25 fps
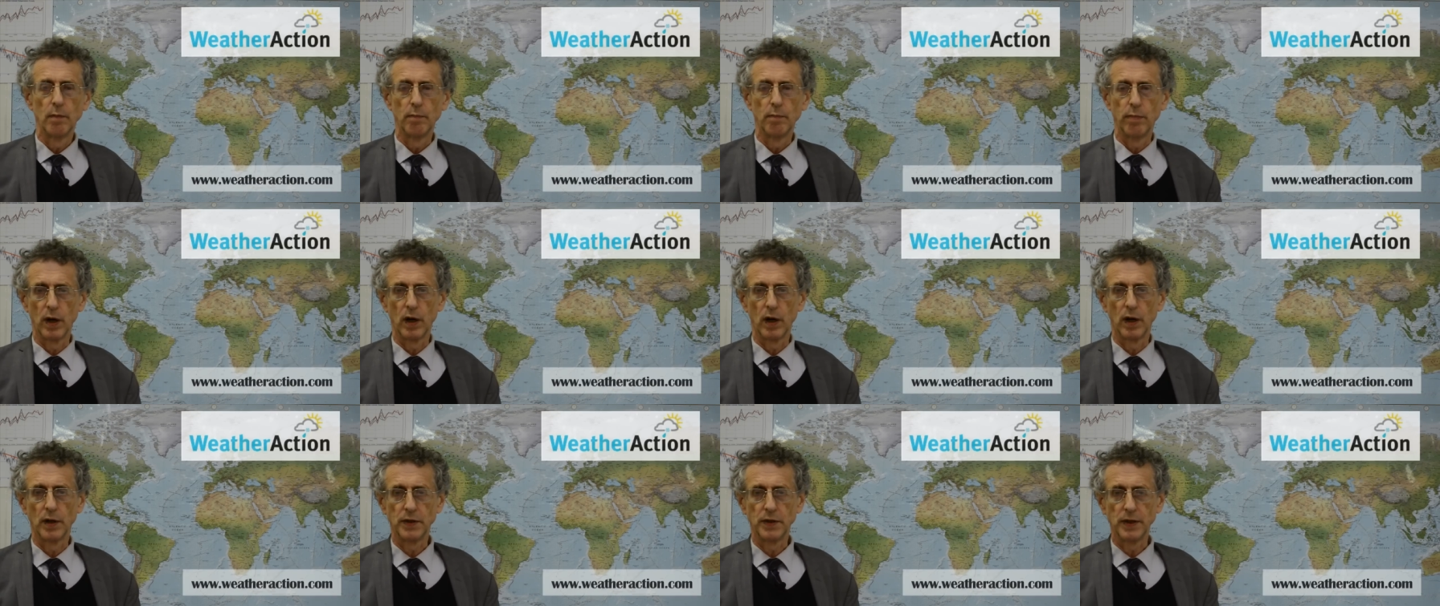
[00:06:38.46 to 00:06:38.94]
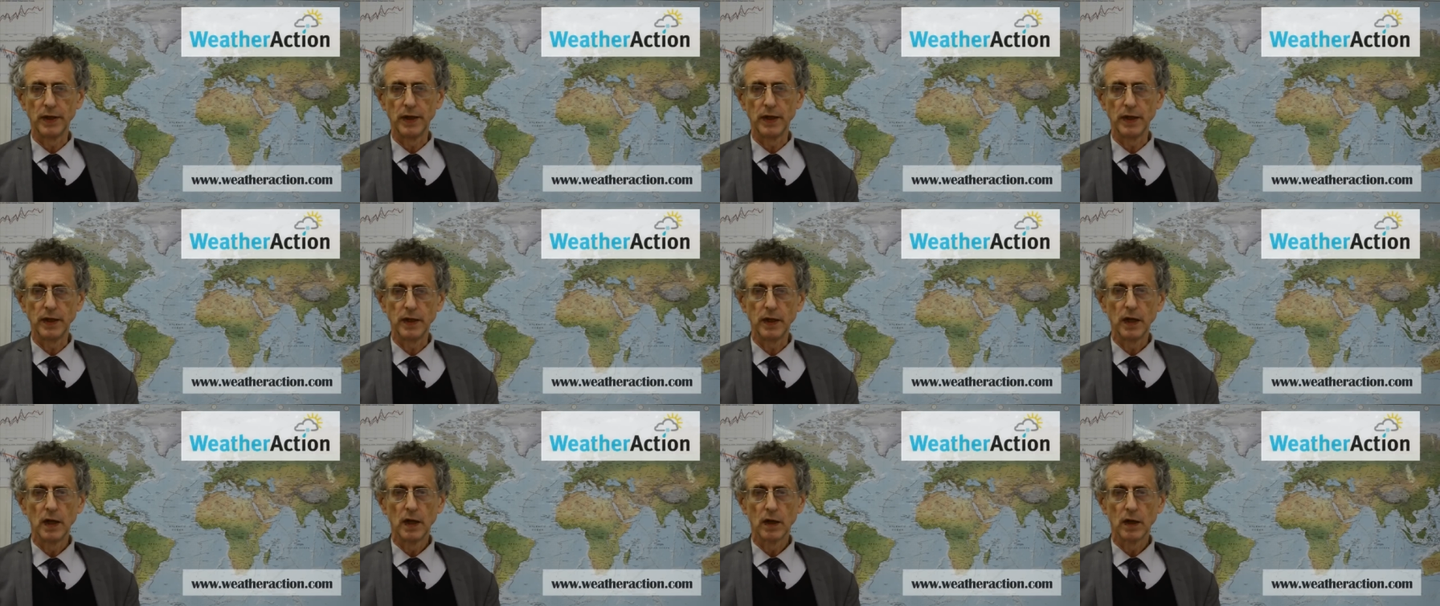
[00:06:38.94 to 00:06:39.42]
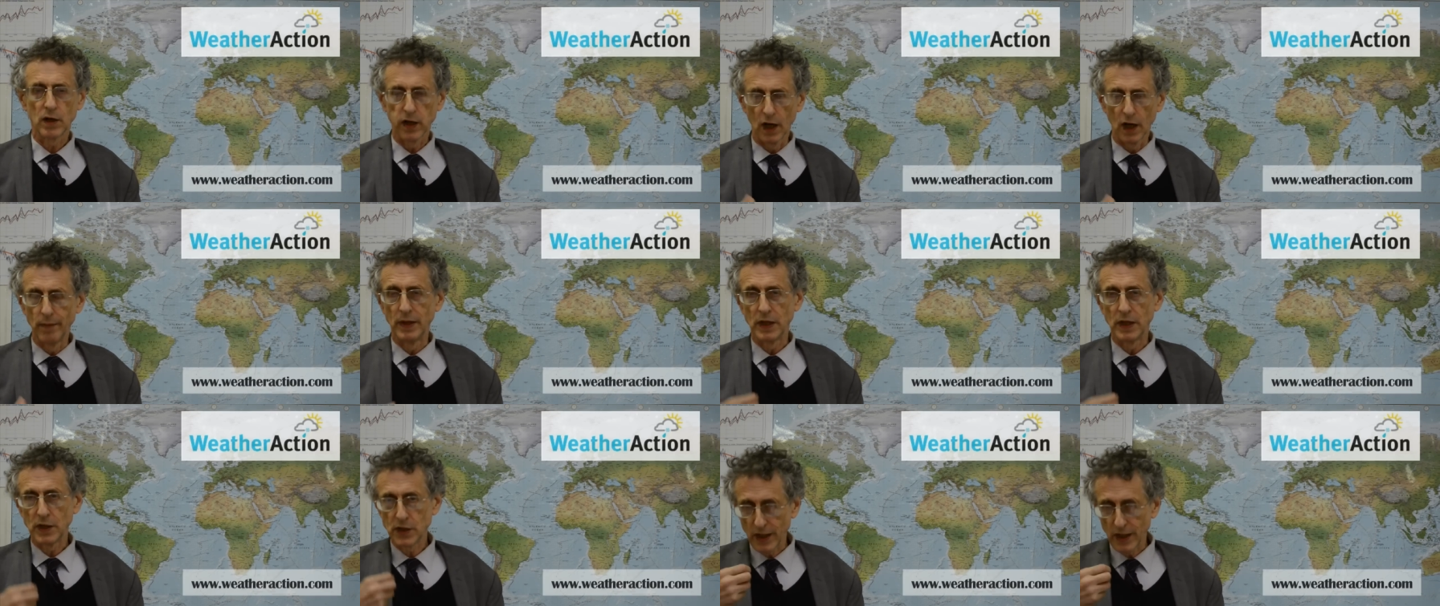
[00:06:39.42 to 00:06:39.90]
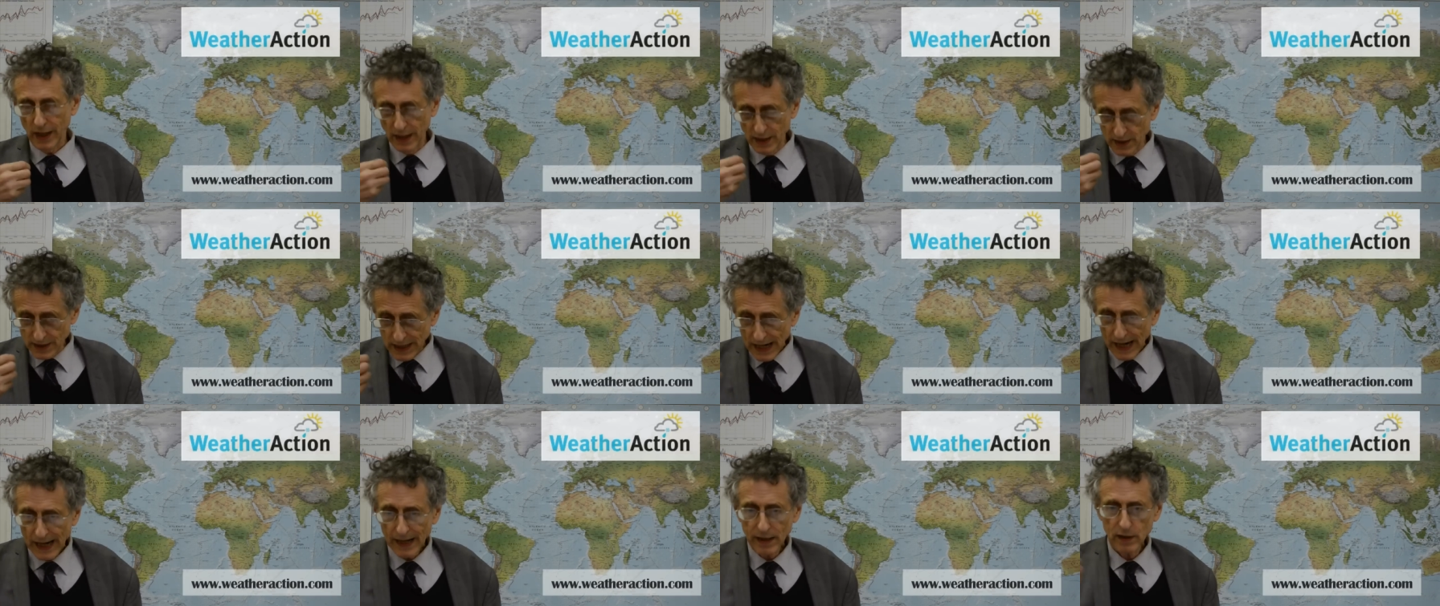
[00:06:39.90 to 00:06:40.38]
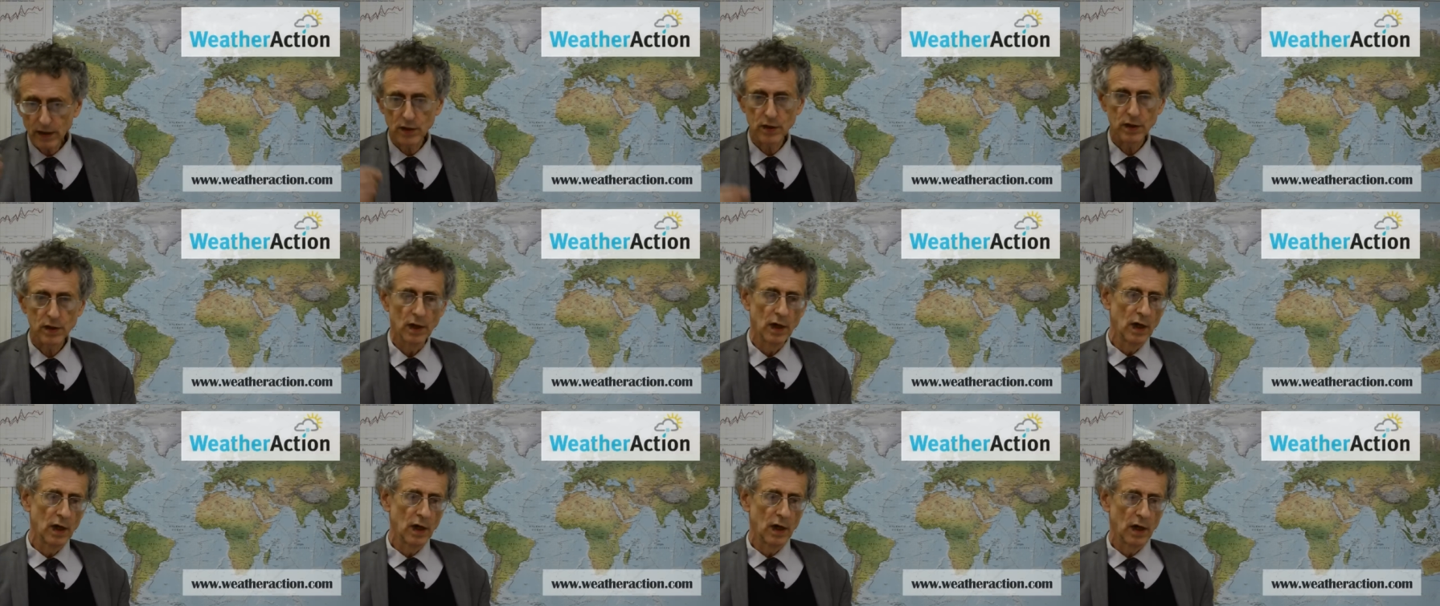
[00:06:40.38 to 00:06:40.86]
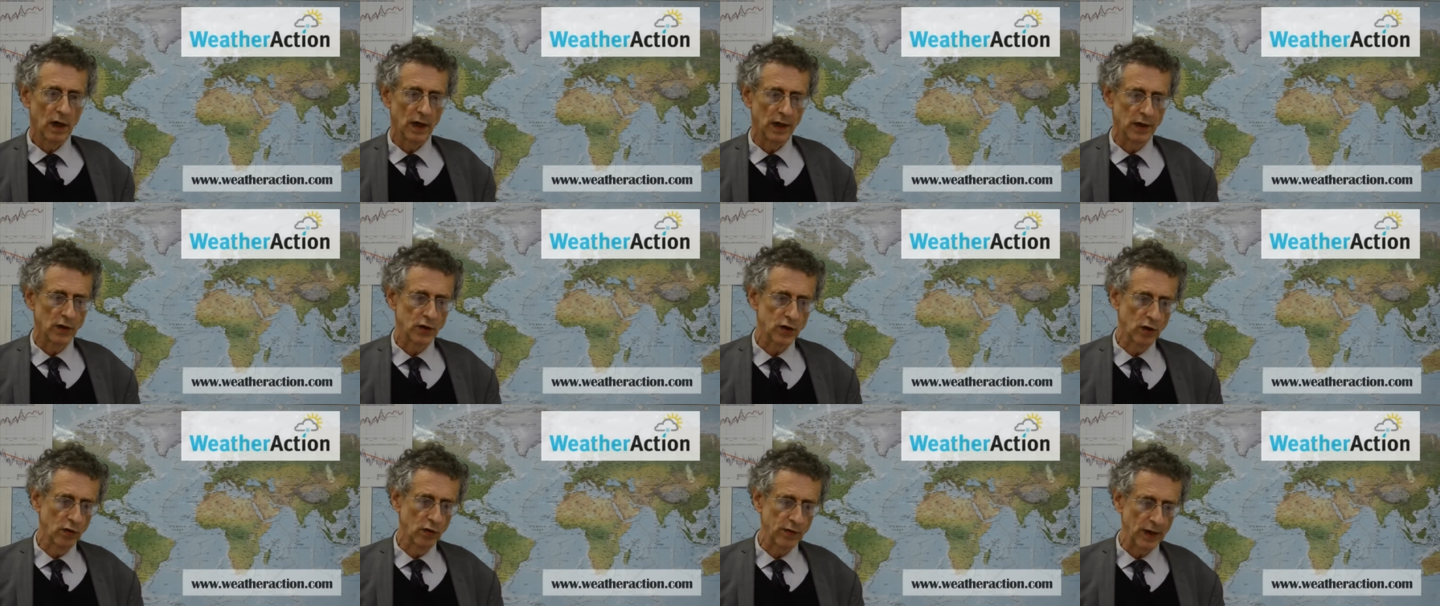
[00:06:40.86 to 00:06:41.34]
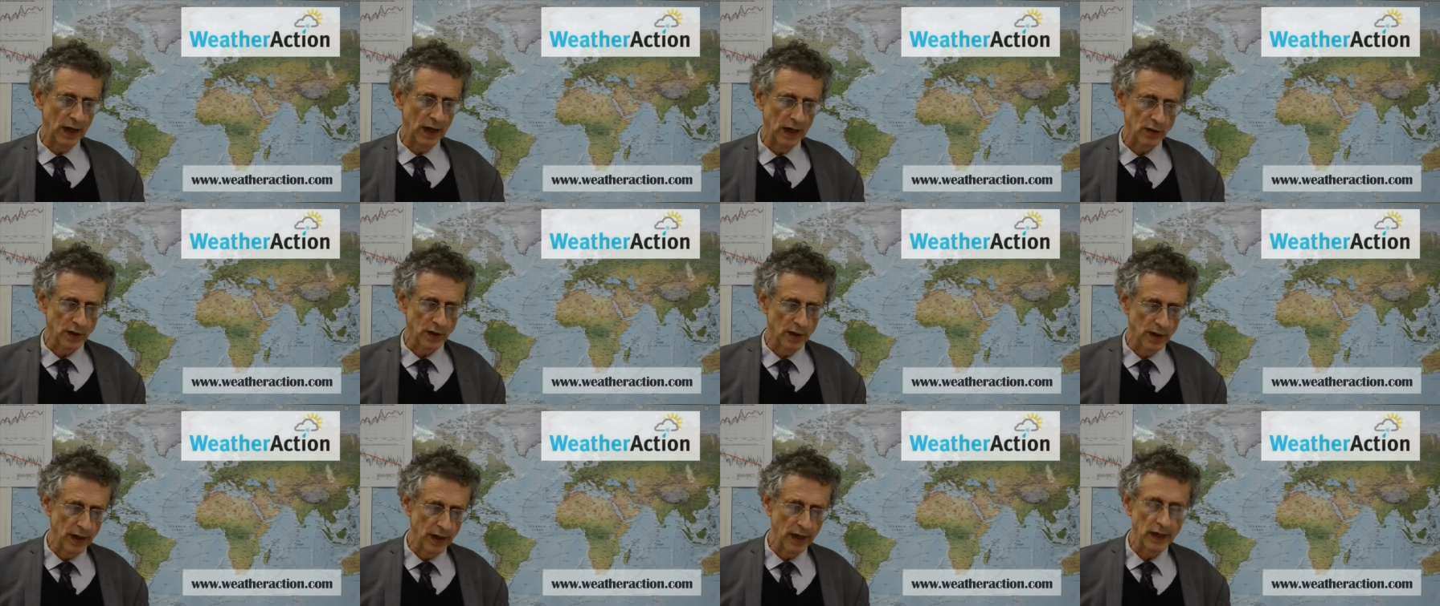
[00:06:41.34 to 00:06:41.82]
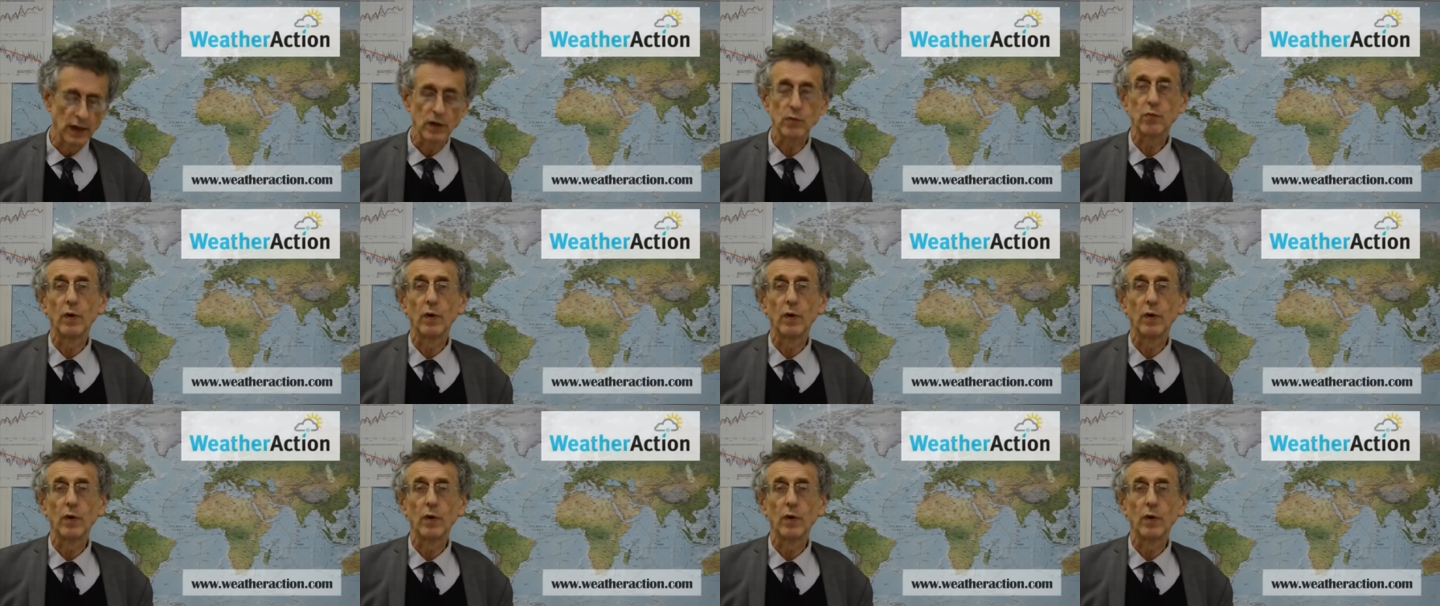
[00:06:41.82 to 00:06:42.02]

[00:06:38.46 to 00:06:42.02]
by the Climate Change Act in two thousand eight,